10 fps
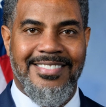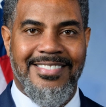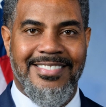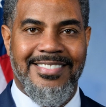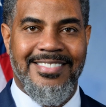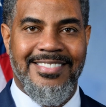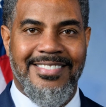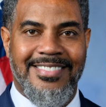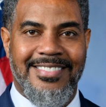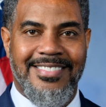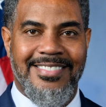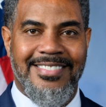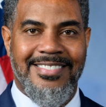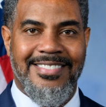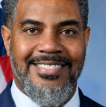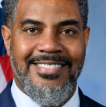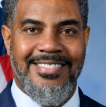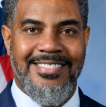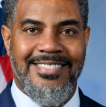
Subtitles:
Nobody speaks.